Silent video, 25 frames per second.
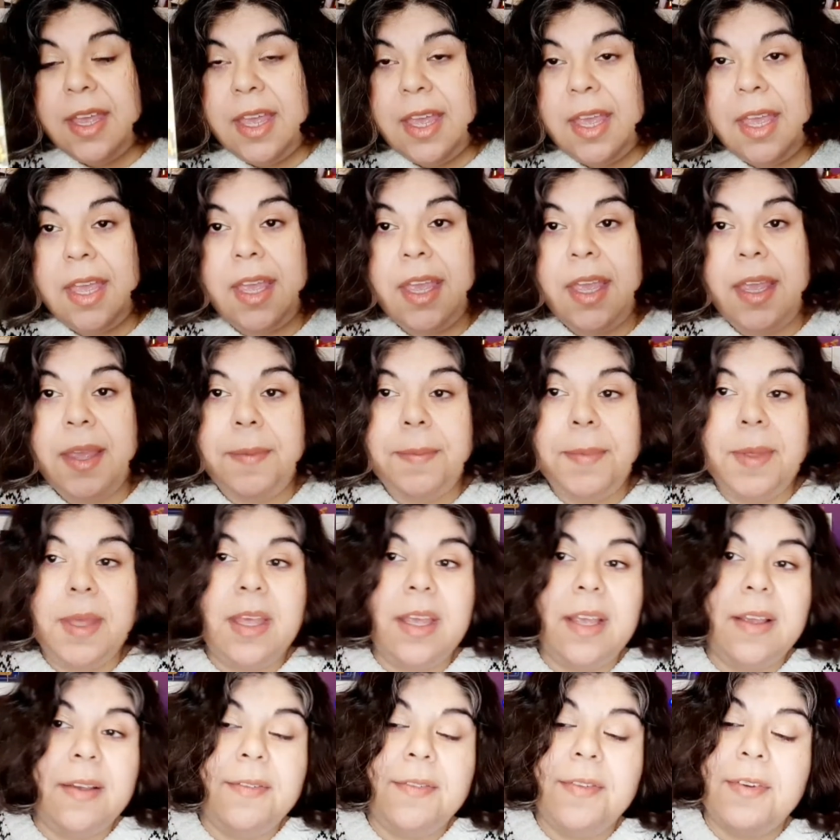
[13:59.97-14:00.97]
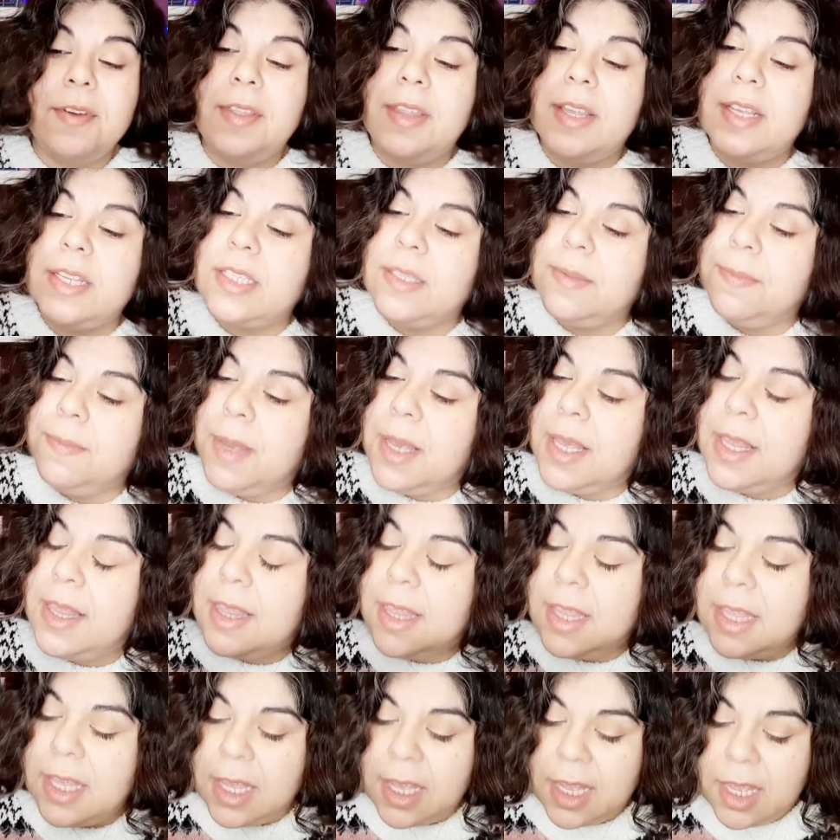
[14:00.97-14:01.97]
that came for this
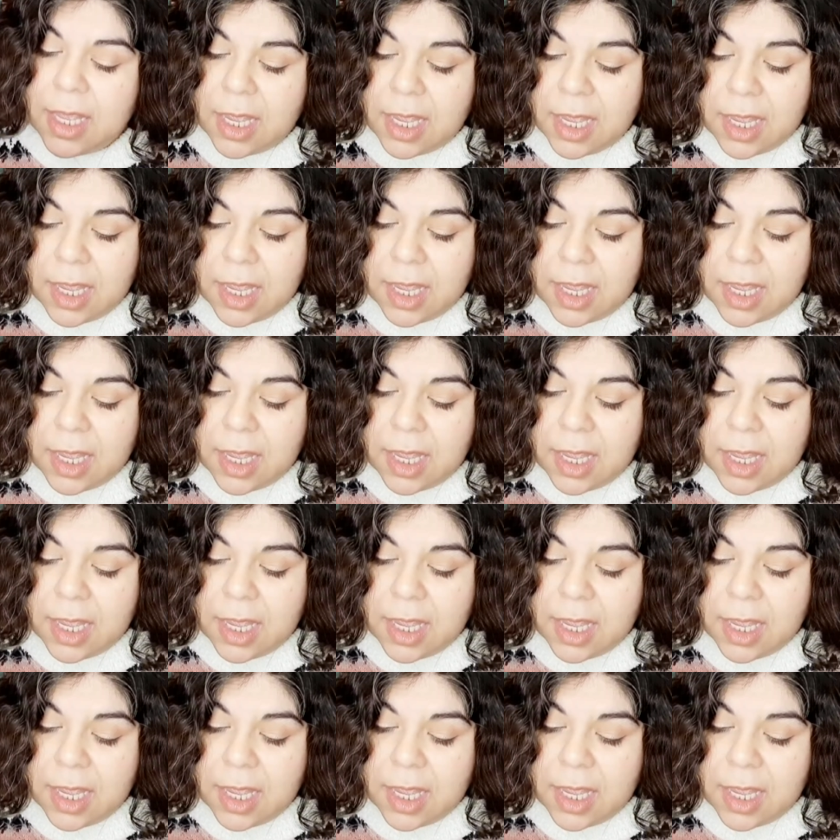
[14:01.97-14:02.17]
month,